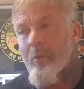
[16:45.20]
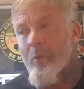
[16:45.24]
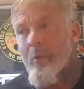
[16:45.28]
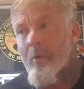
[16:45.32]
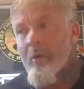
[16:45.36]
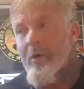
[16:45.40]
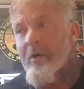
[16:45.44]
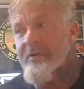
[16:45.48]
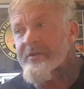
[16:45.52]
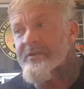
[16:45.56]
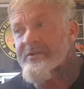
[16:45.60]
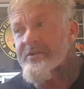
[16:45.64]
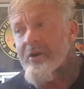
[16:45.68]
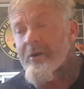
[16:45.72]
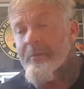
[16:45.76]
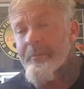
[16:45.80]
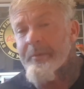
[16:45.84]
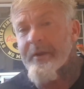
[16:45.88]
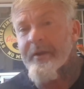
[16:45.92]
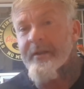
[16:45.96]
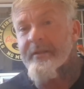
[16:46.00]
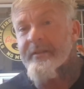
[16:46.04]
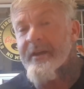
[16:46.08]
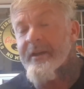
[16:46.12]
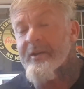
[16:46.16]
what
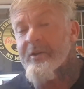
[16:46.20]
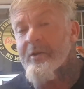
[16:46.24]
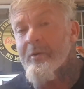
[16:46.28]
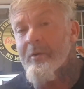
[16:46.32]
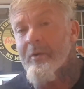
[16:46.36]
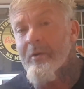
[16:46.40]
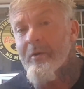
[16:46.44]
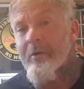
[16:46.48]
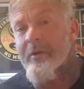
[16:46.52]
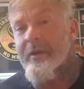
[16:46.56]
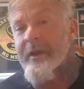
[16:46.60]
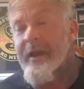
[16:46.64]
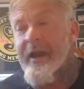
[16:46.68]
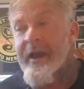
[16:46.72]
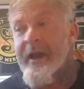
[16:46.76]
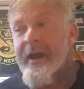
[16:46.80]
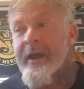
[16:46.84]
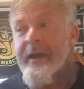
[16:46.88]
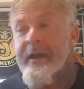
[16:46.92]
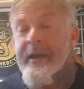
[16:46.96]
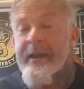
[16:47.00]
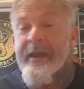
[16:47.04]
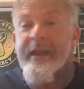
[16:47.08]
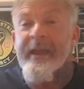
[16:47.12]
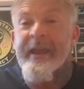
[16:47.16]
topic that you look
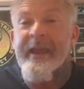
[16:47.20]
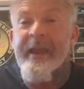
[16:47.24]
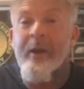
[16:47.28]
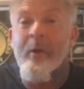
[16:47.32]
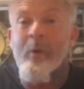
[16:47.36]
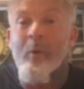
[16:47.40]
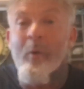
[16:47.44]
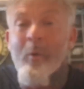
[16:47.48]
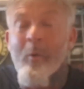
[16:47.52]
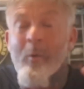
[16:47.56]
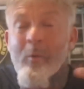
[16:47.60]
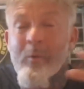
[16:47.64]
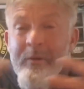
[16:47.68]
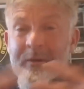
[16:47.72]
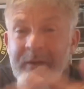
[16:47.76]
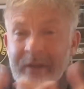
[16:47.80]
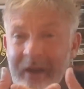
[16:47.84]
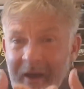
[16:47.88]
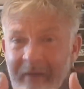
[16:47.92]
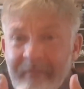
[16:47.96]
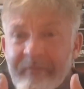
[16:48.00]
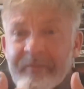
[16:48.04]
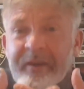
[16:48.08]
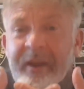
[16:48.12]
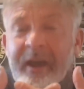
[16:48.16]
at, it all
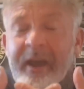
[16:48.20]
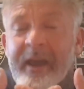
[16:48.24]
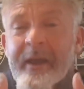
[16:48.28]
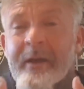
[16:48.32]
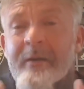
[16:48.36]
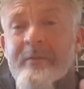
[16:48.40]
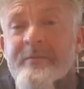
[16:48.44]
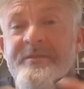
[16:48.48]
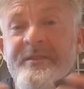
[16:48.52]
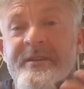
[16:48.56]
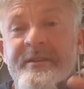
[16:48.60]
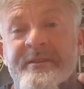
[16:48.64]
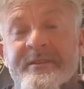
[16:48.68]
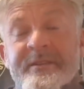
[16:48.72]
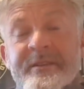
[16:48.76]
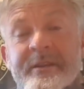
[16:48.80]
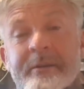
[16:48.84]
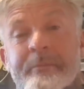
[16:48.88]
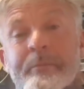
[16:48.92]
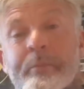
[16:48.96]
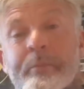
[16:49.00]
dovetails into the